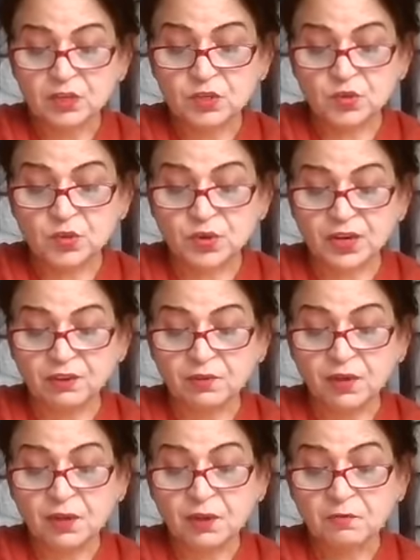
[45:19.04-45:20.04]

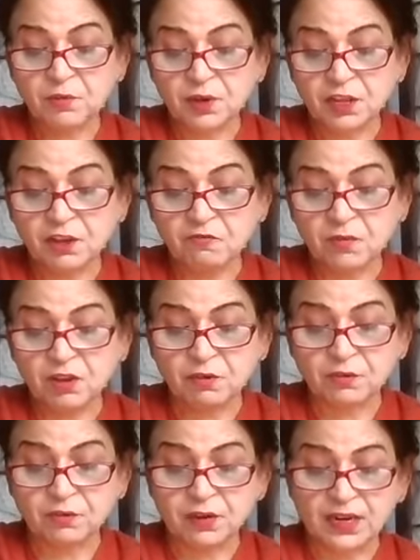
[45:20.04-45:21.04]
Sugriv, forgive me
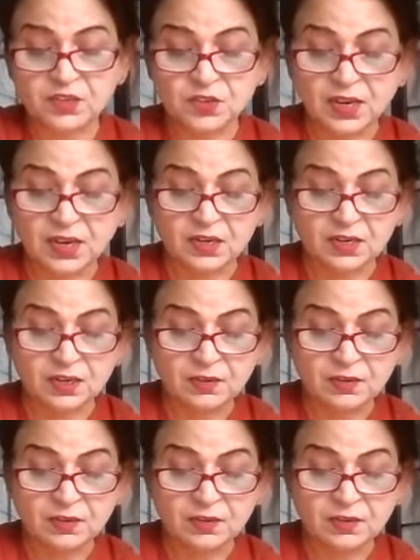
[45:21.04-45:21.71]
for what I said